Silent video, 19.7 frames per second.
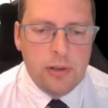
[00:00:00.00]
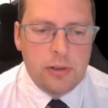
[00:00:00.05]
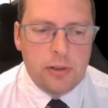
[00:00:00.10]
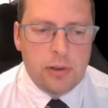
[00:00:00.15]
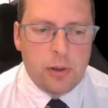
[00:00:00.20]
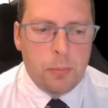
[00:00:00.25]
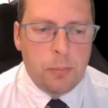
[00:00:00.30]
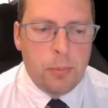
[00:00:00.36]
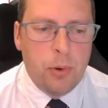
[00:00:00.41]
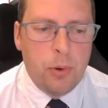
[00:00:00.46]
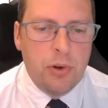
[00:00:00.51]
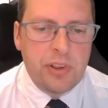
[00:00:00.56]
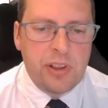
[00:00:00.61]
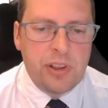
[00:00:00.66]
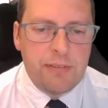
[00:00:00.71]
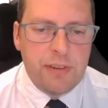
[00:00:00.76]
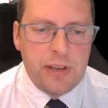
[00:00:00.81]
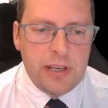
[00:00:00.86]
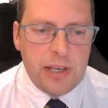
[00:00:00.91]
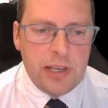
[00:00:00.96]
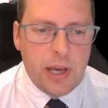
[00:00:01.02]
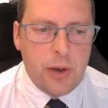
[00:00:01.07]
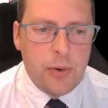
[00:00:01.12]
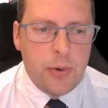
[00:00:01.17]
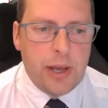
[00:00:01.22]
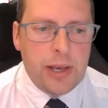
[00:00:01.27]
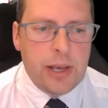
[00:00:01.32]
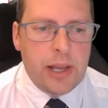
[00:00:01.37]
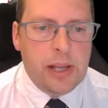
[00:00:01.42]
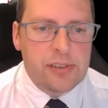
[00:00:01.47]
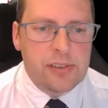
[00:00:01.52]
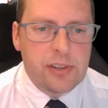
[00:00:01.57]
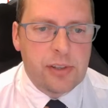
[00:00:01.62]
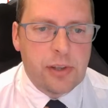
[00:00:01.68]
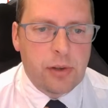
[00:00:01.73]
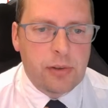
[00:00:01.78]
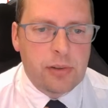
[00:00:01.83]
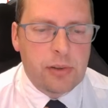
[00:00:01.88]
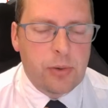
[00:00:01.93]
So pause the video and answer
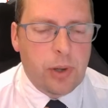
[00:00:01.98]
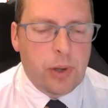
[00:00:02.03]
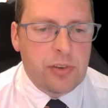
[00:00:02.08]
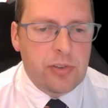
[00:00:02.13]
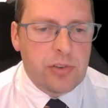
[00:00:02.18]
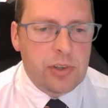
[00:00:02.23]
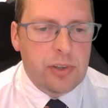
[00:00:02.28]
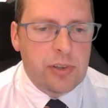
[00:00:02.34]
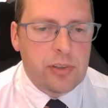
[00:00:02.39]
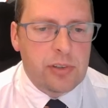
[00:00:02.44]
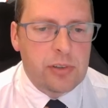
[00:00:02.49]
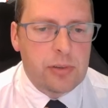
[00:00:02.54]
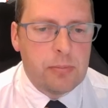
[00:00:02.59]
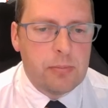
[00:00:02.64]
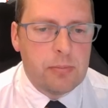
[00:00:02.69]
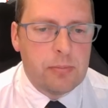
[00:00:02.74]
those questions.